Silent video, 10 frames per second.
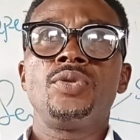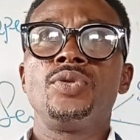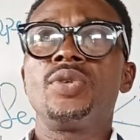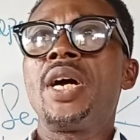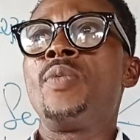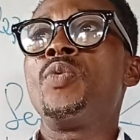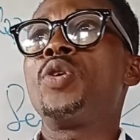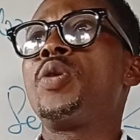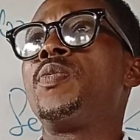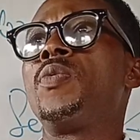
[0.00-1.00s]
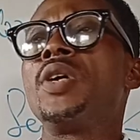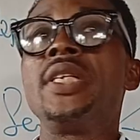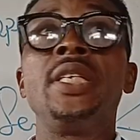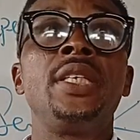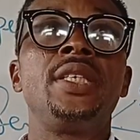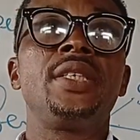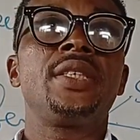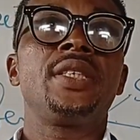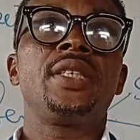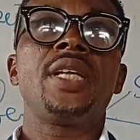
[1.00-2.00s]
You can wake up one day
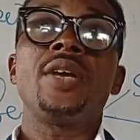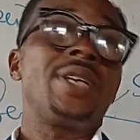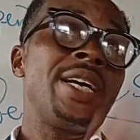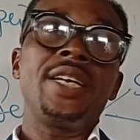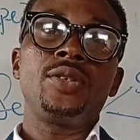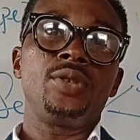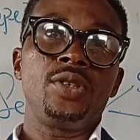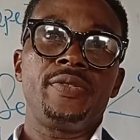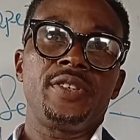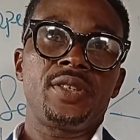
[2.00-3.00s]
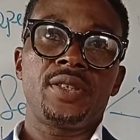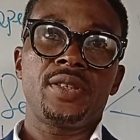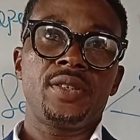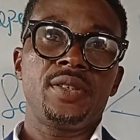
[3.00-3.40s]
and can't get to the office.